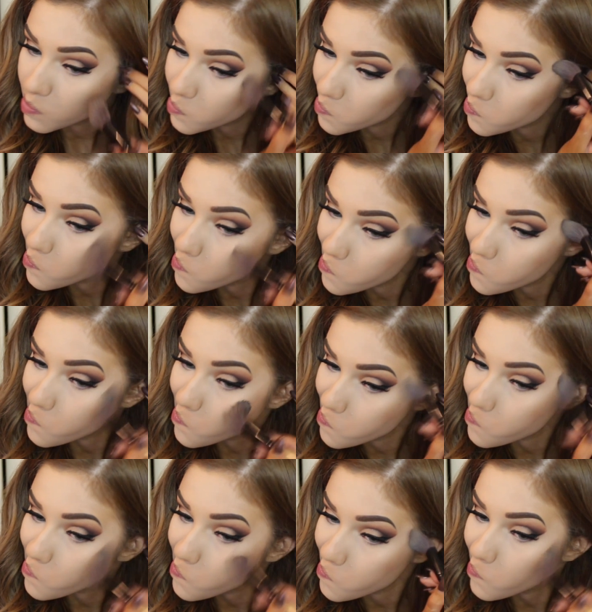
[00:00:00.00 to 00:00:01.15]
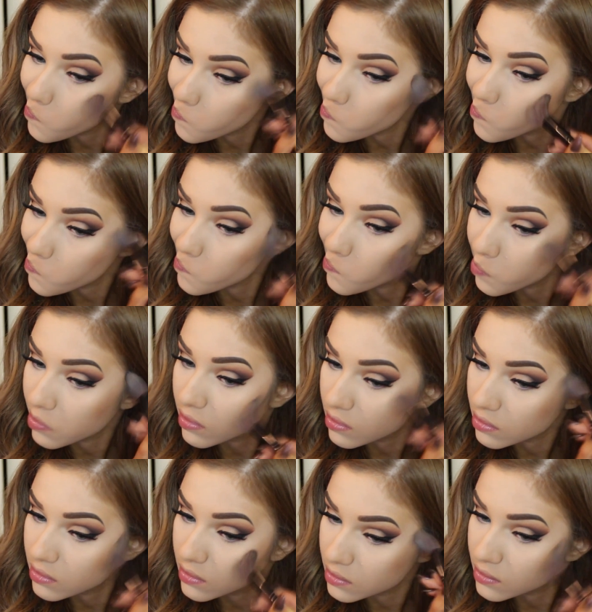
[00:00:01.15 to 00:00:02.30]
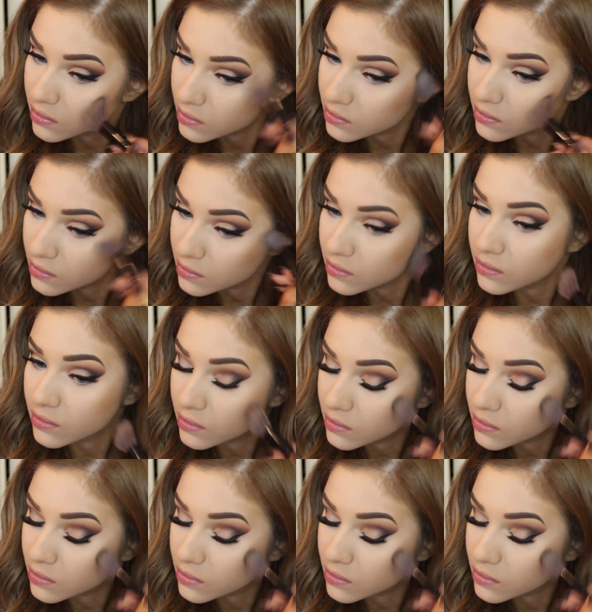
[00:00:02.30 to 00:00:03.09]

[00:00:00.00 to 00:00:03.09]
contour kit, I'm going in with the warm shade and I'm going to start